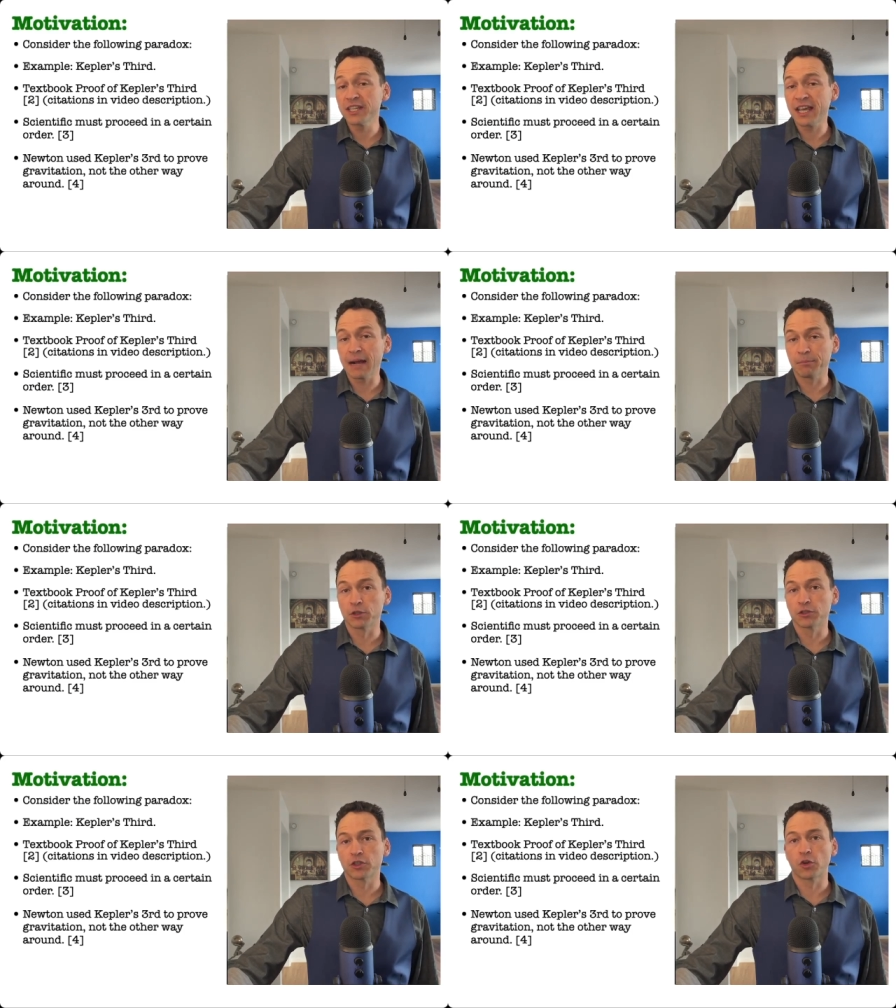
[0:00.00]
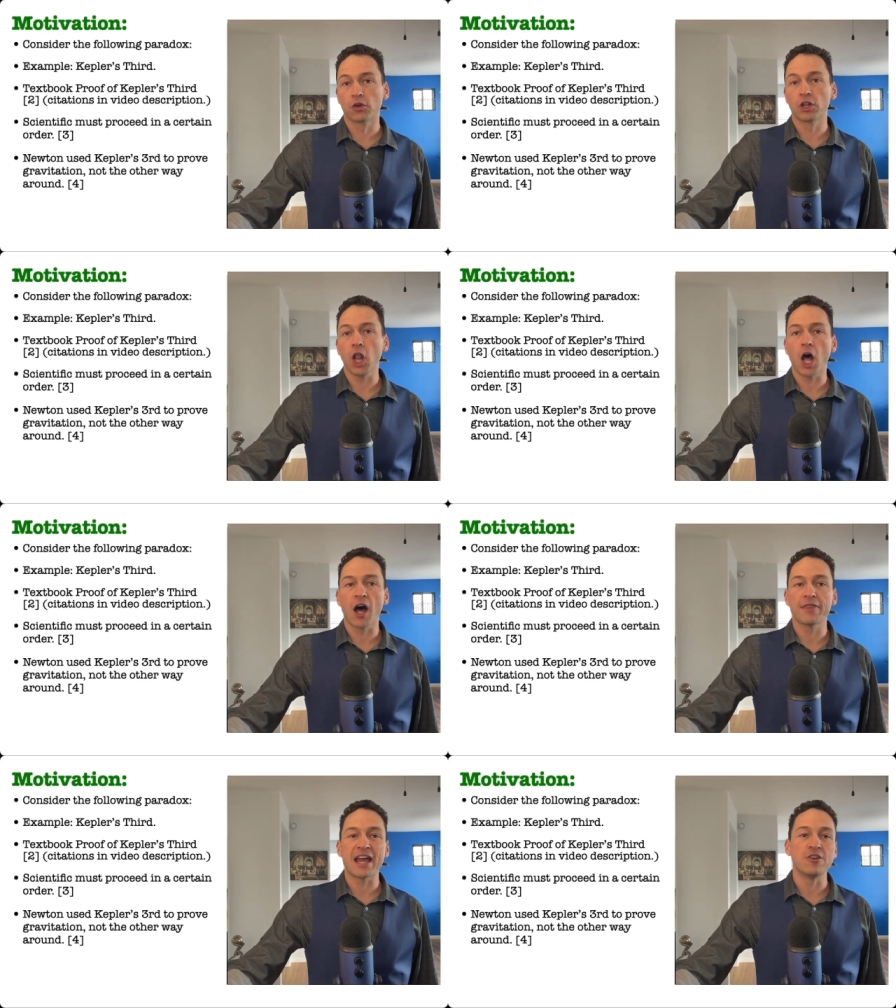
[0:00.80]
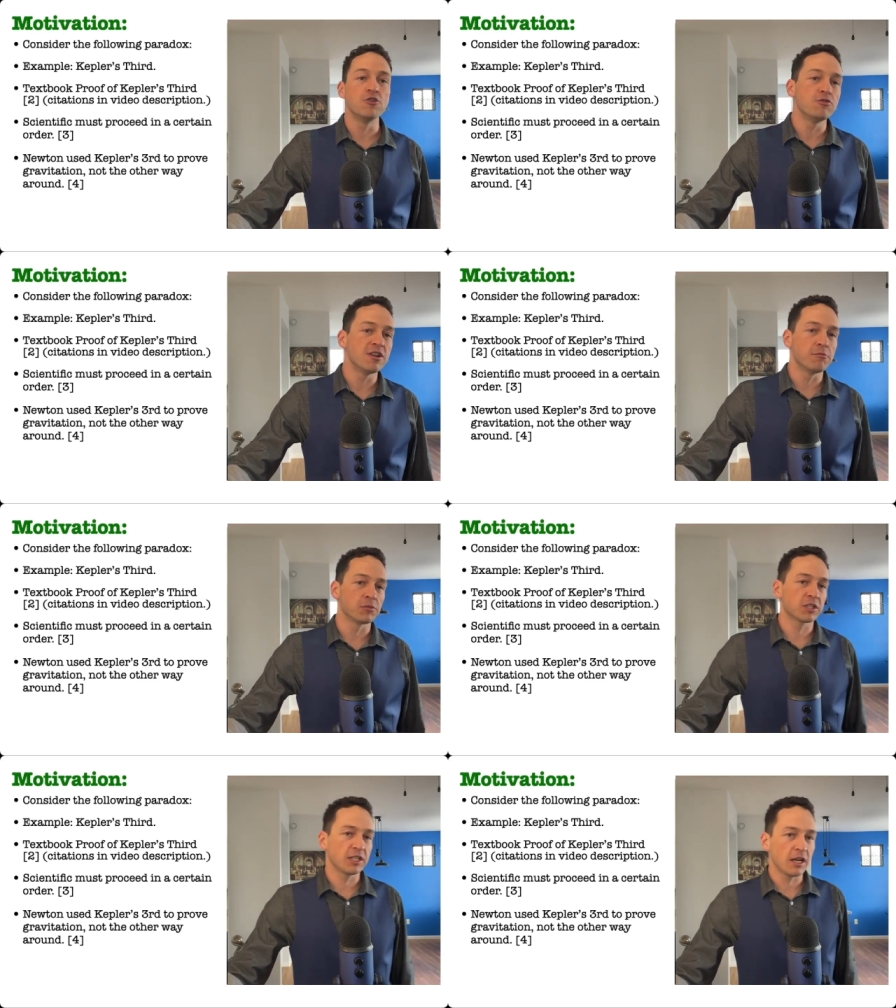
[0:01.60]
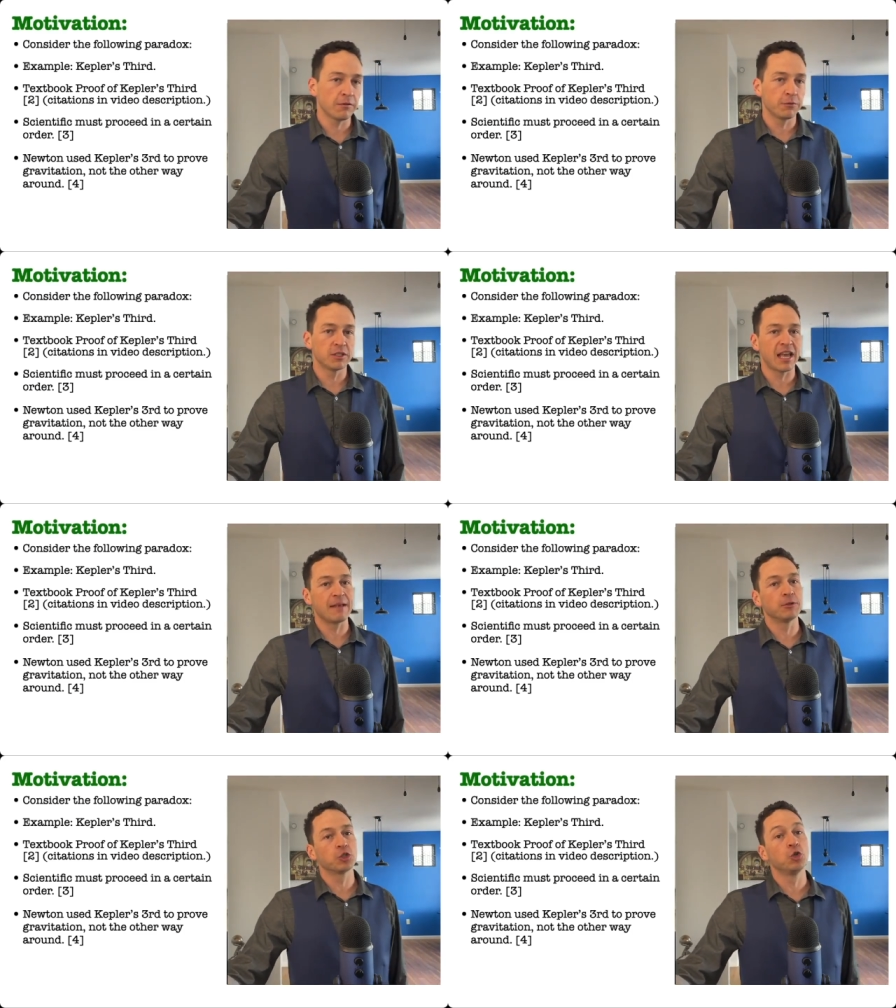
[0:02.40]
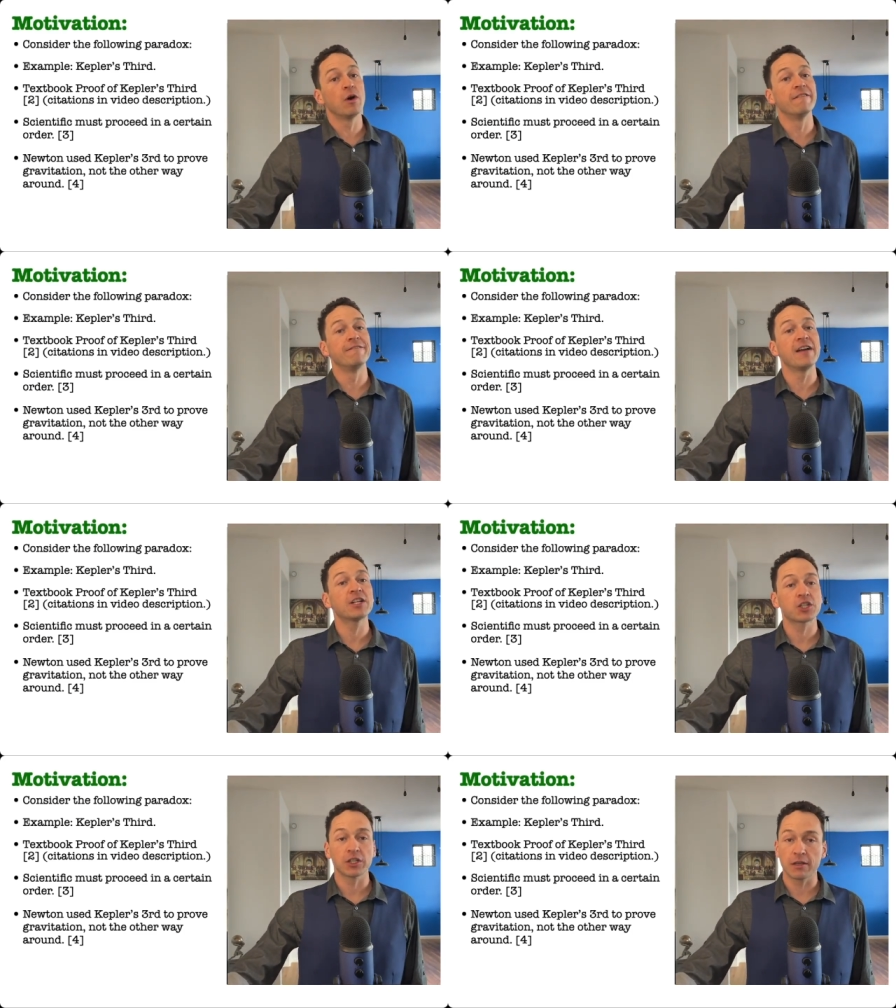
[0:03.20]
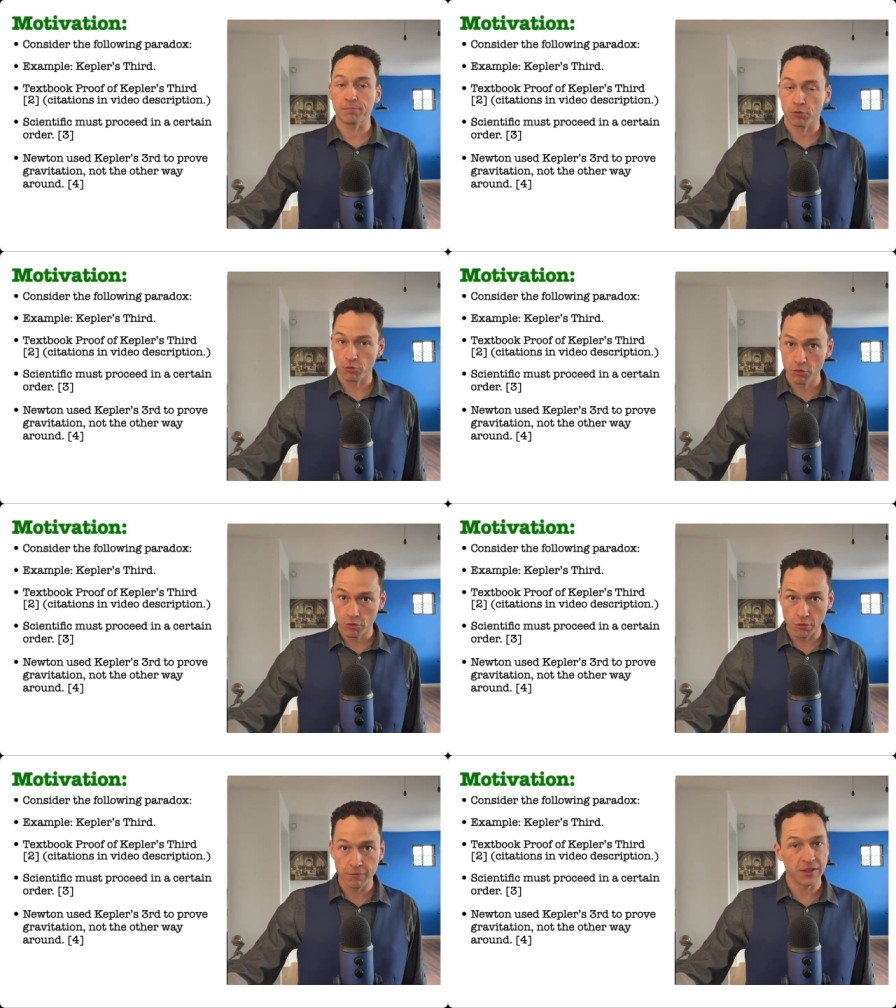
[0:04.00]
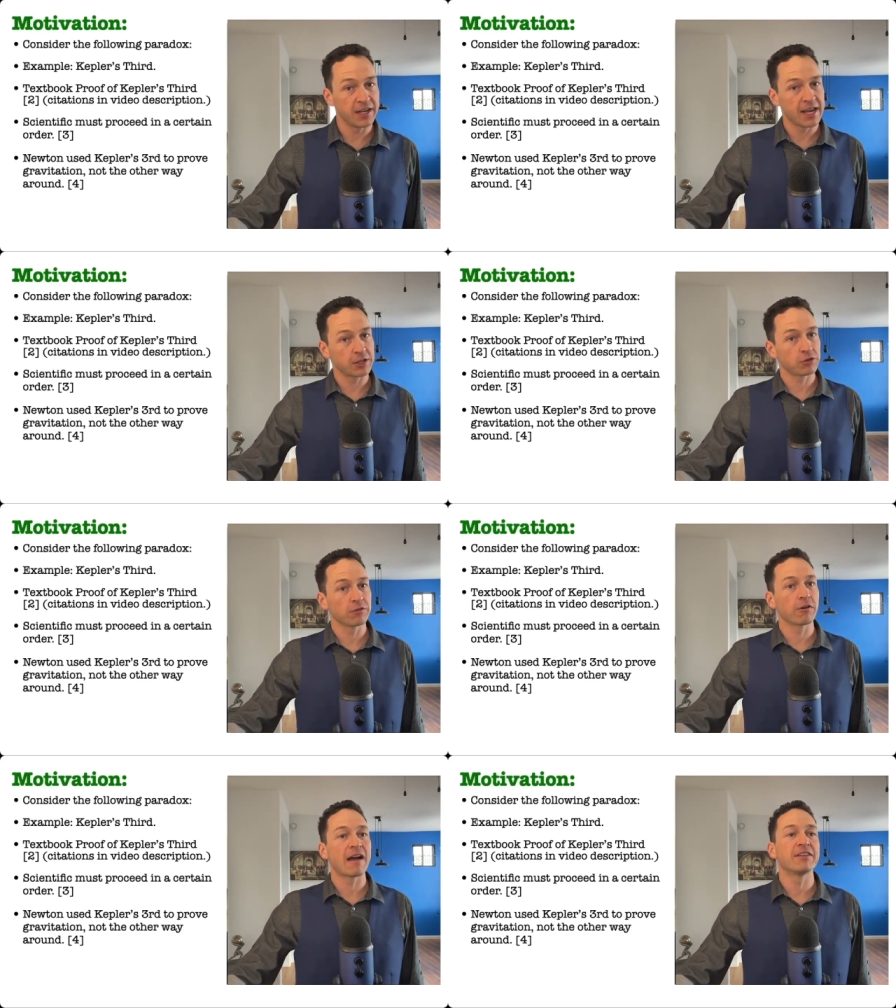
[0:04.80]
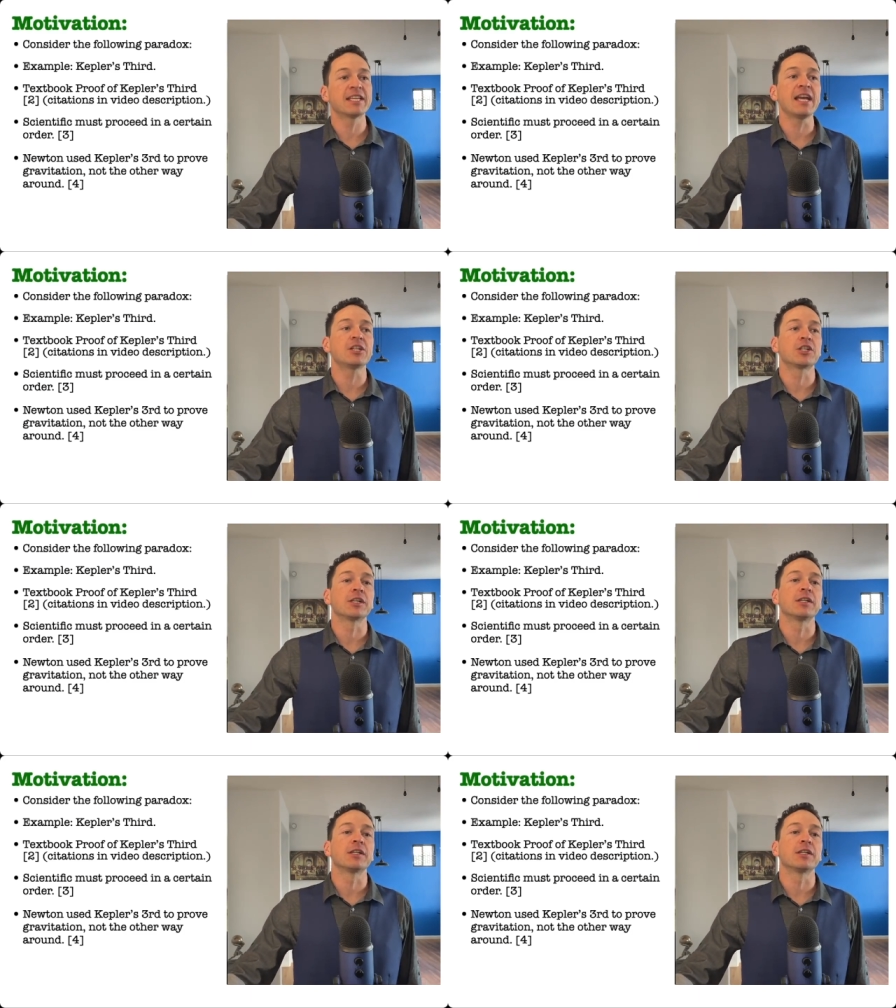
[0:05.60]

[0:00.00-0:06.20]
Kepler's third law that Newton himself was able to eventually prove the nature of gravitation.